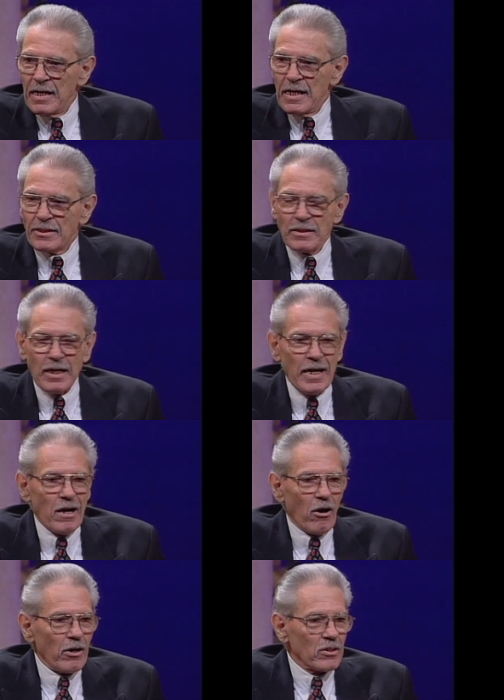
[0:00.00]
And today,
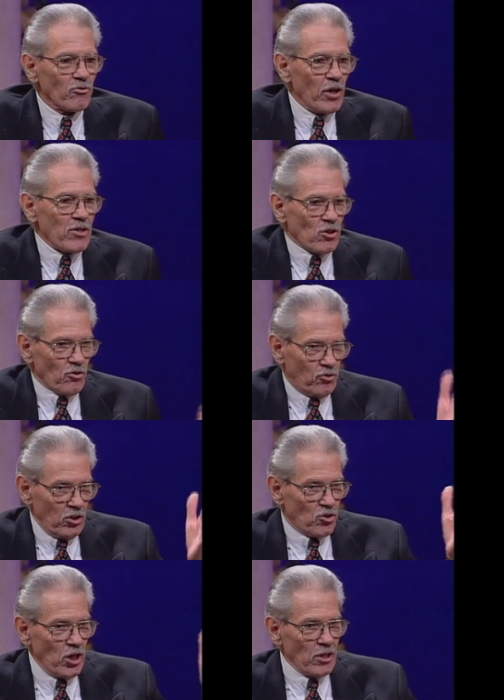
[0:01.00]
our organization, since
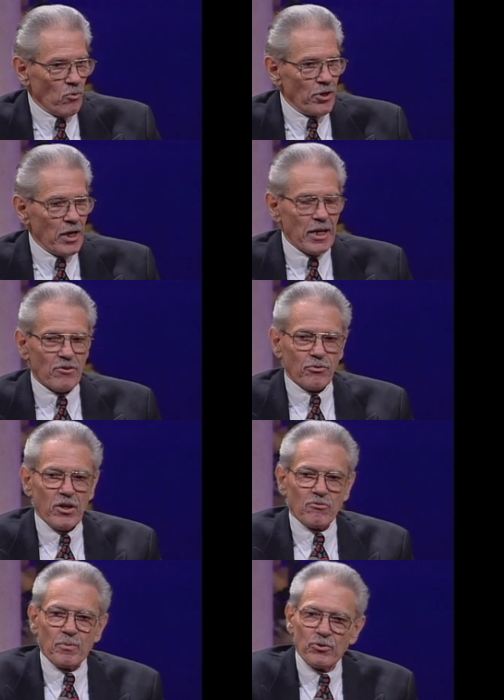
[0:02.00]
January 93,
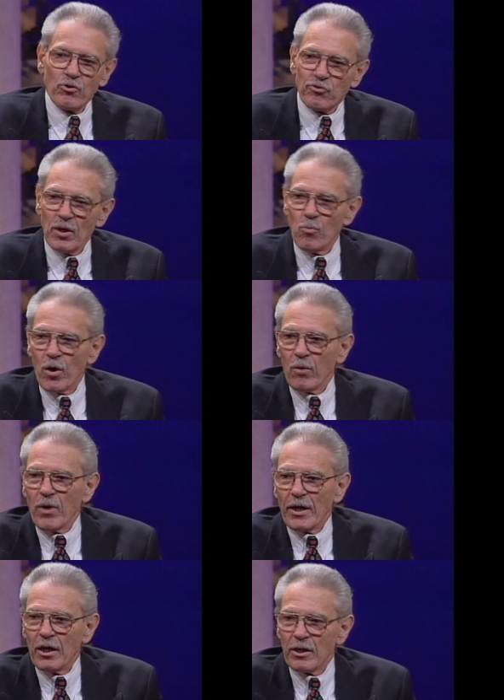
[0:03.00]
has produced somewhere
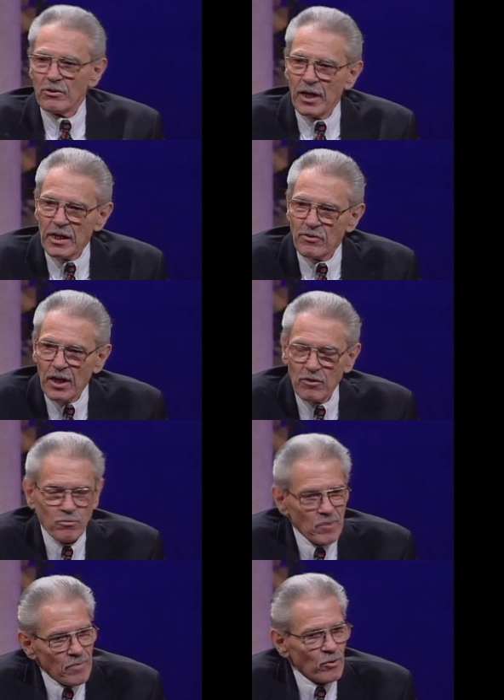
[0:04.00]
around 190,000
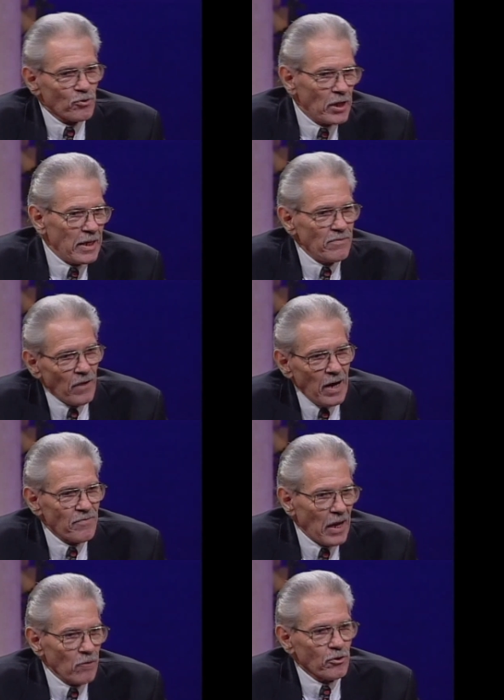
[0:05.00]
members and 85,000
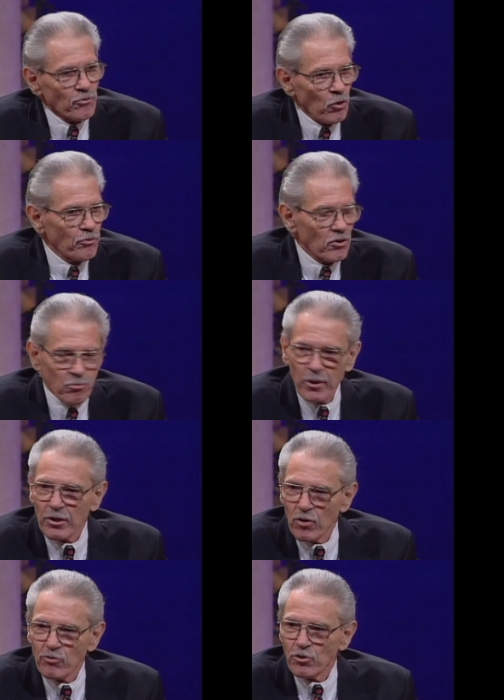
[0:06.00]
associates spread
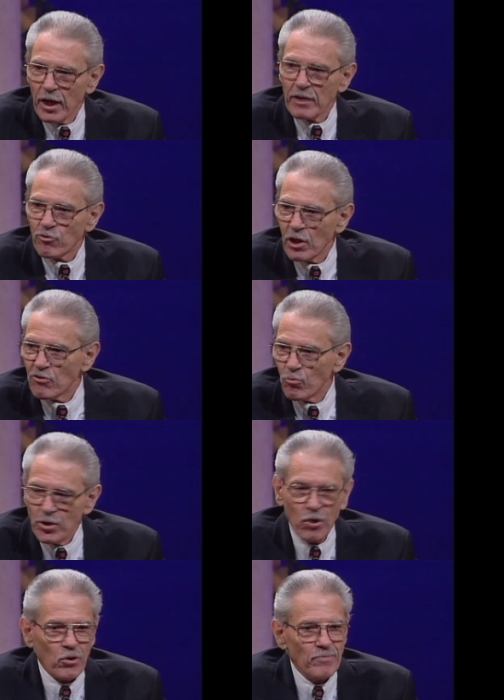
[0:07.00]
across the United States, and we
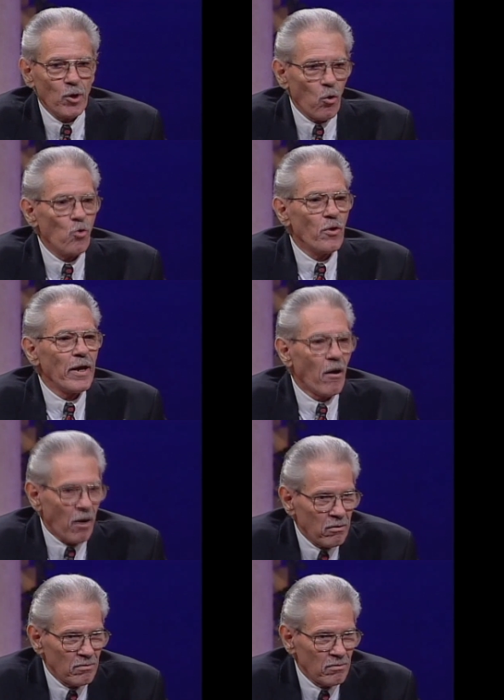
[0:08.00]
don't even know who they are.